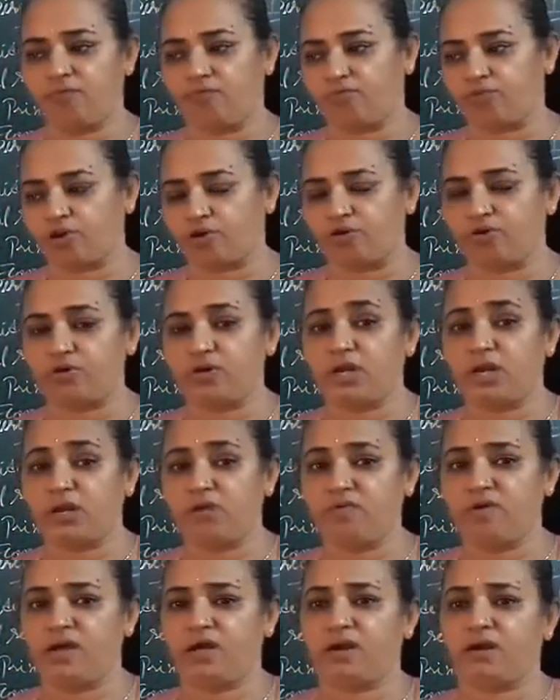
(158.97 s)
thrown
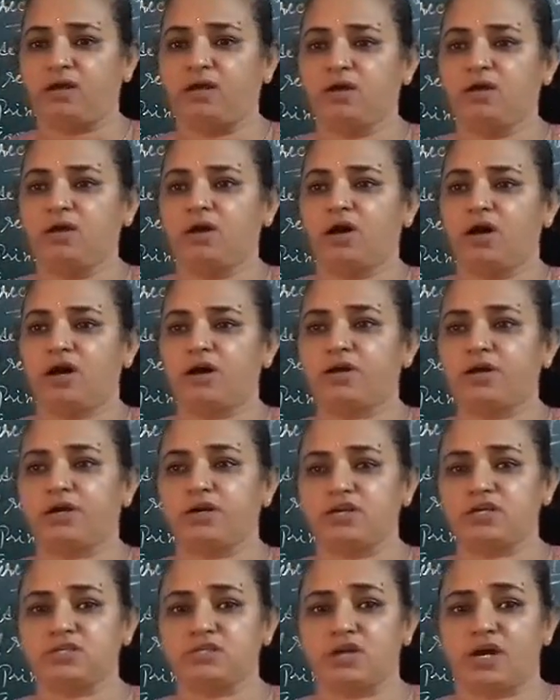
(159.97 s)
anywhere, or it
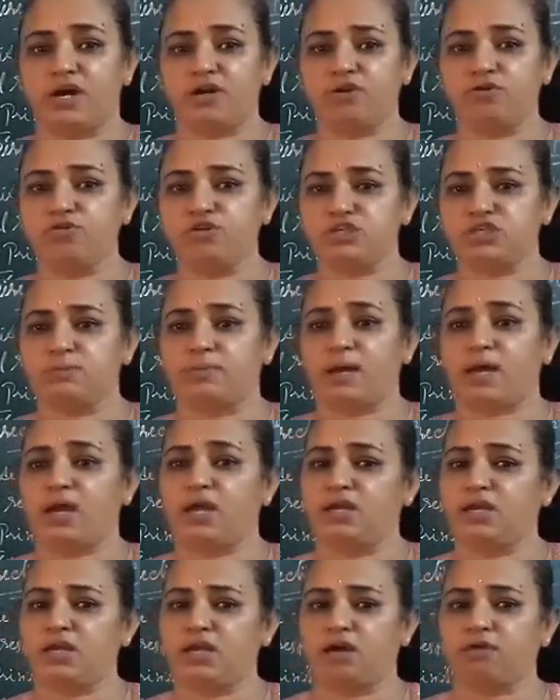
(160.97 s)
is not used by
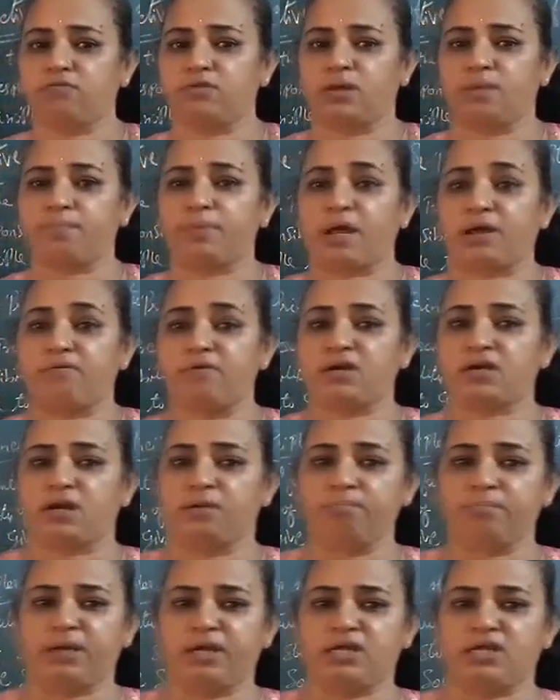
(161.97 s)
any of the private
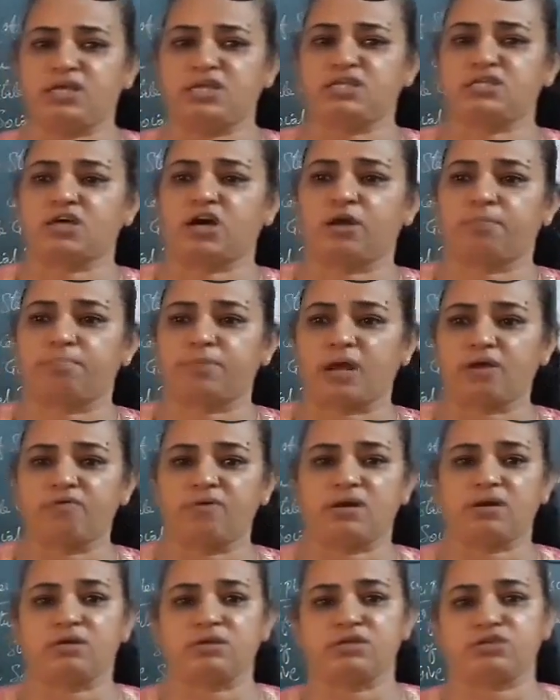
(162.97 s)
companies or
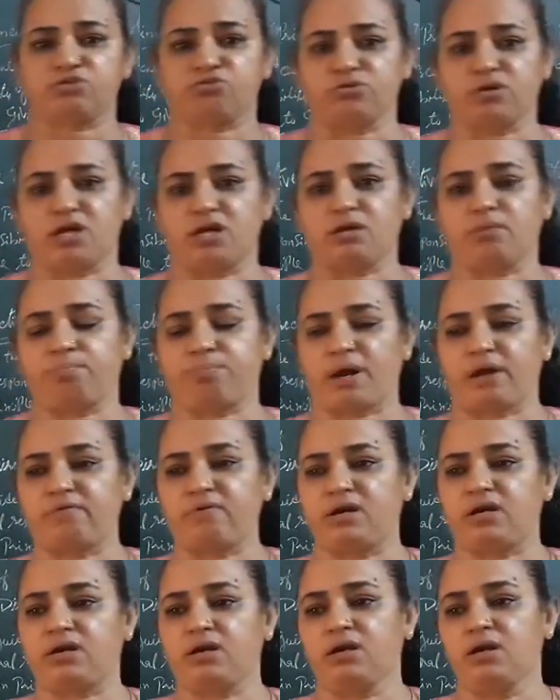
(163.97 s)

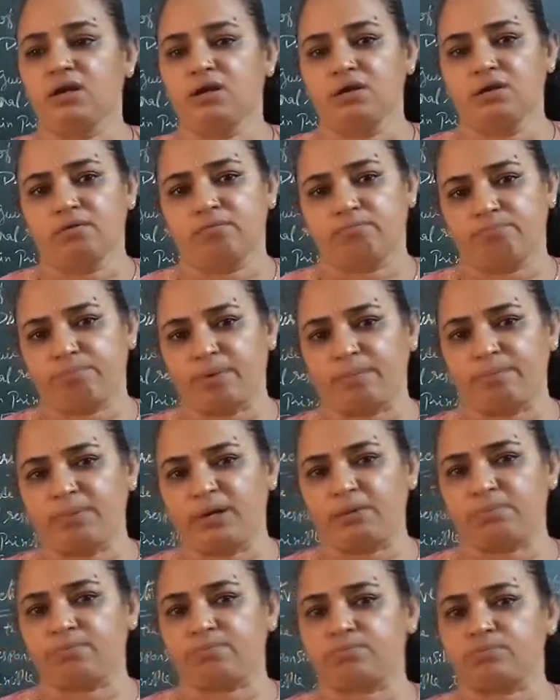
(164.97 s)
private
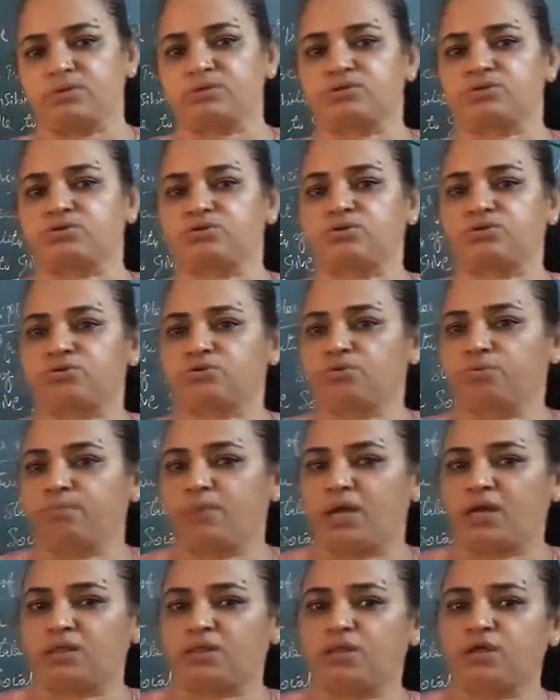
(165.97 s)
public to
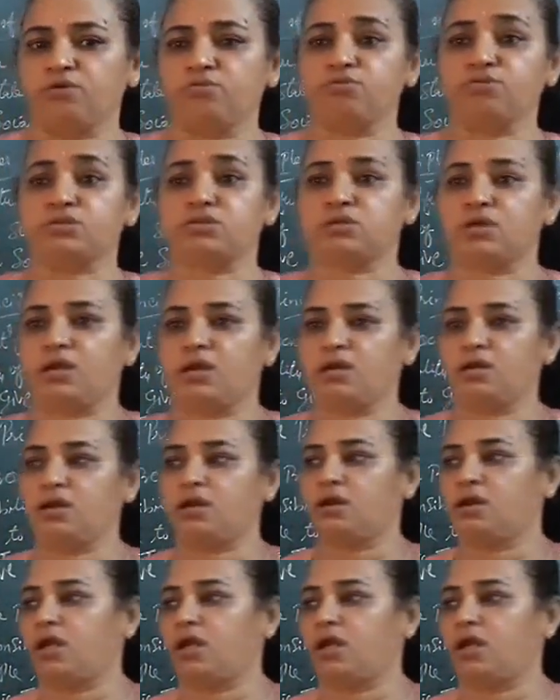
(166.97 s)
make the use in